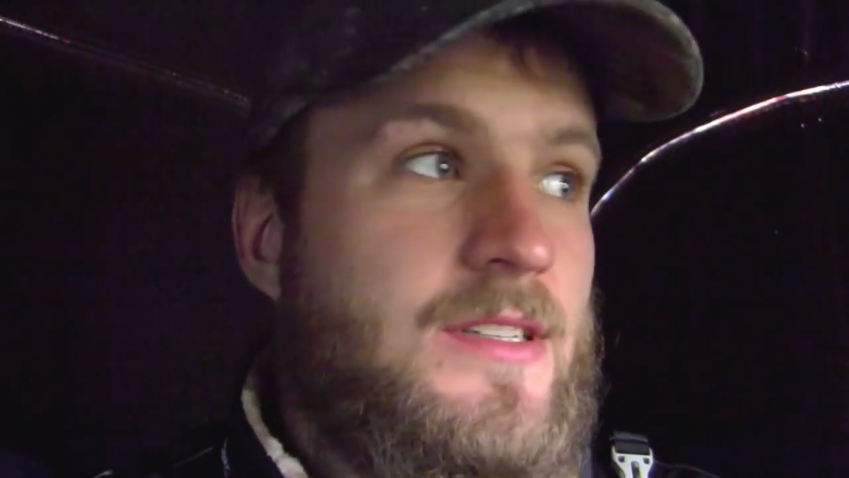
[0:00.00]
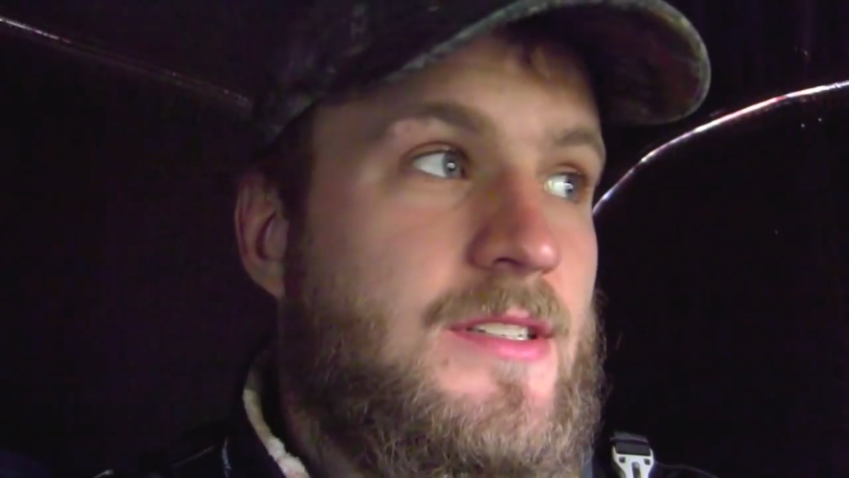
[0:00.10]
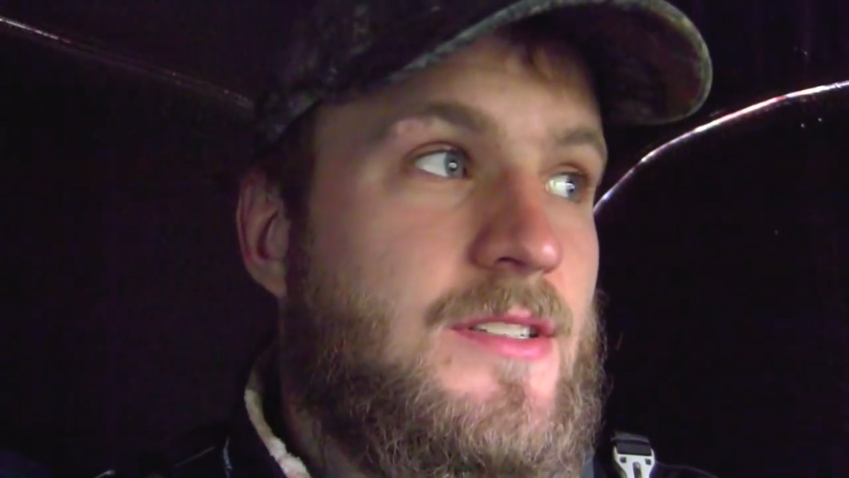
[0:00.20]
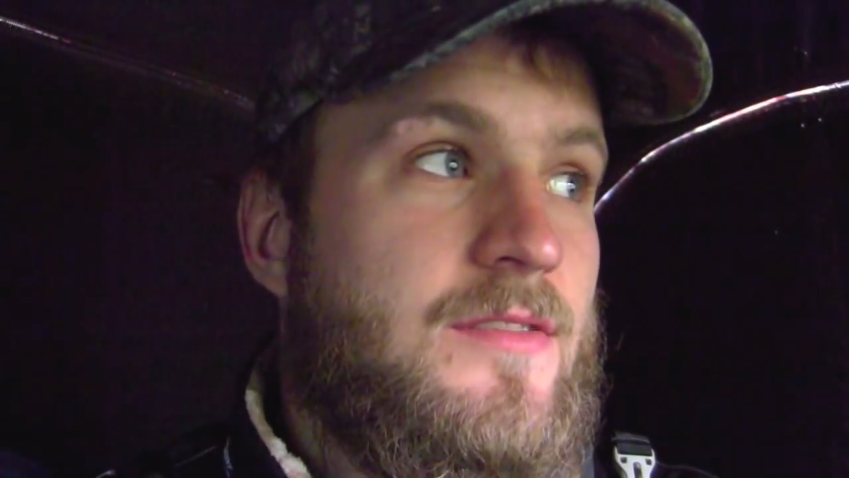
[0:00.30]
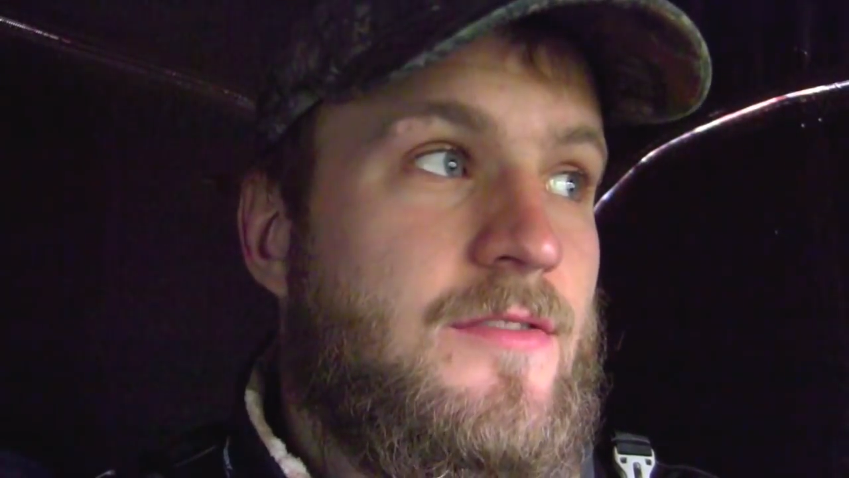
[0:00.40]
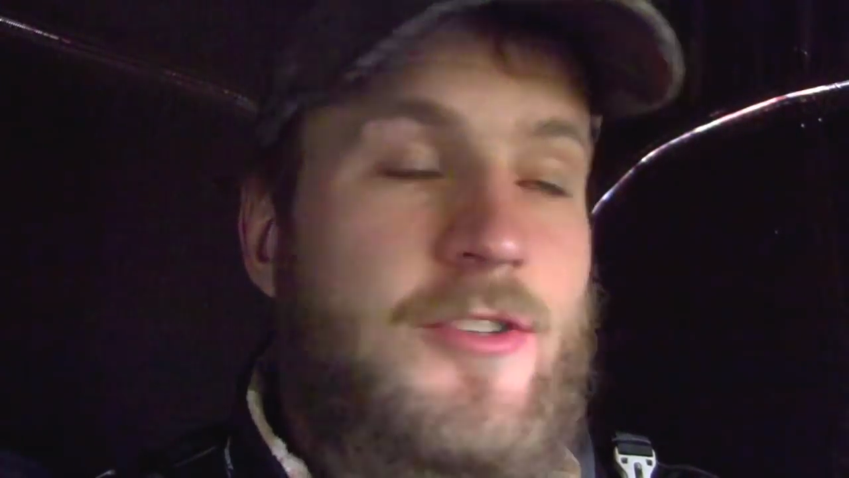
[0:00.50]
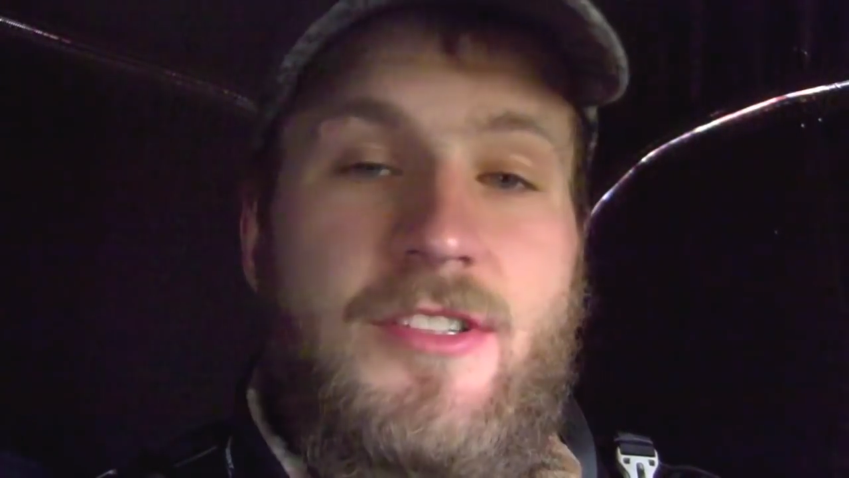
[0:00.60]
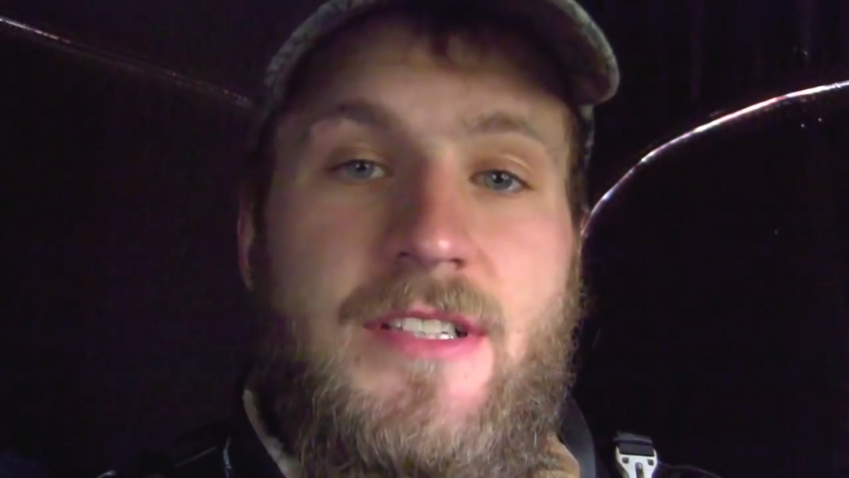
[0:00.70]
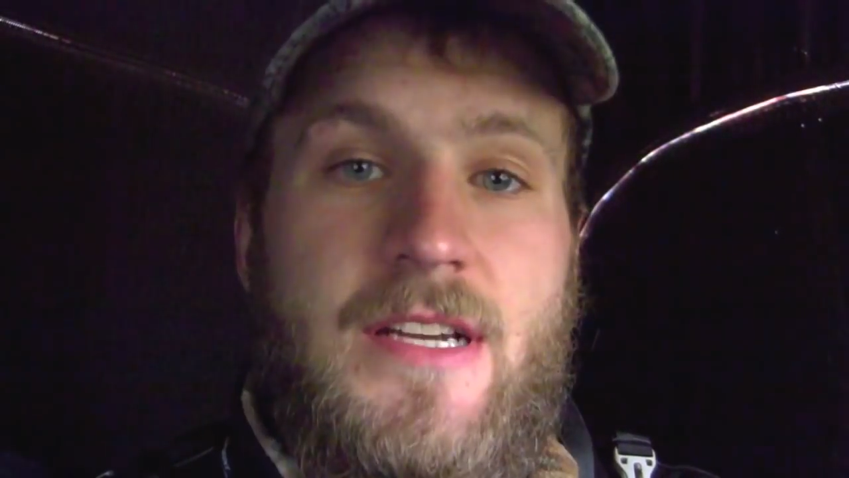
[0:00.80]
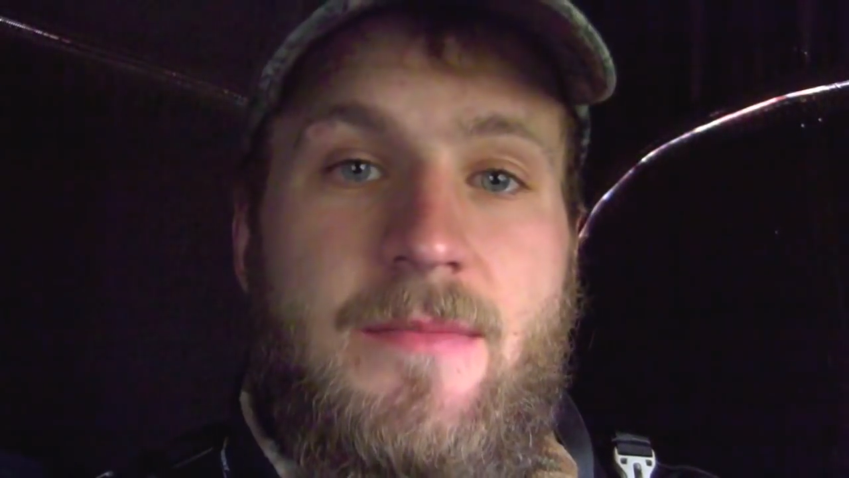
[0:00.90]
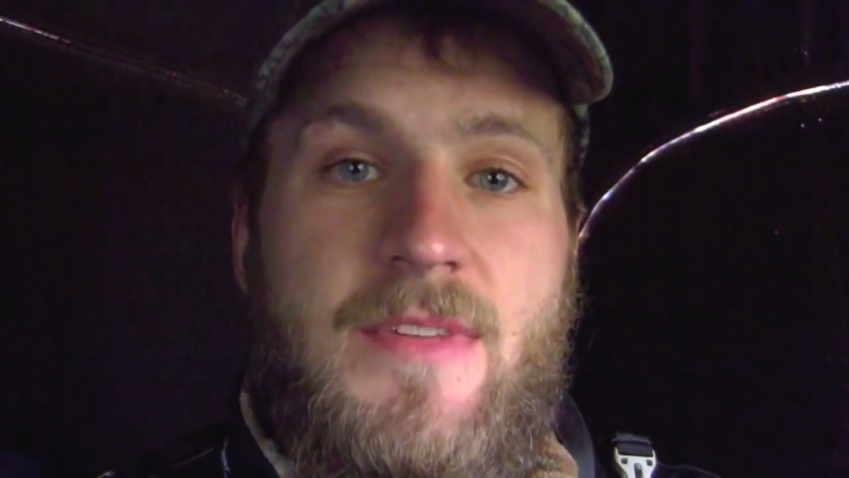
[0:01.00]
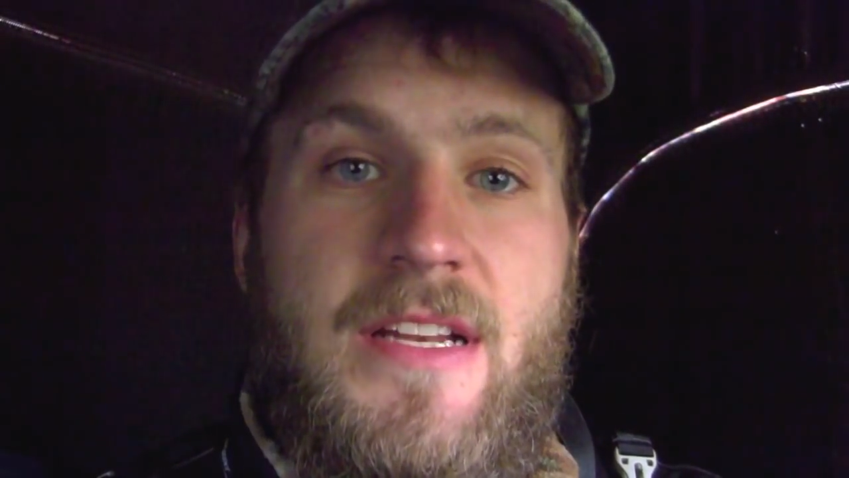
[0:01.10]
This is the first time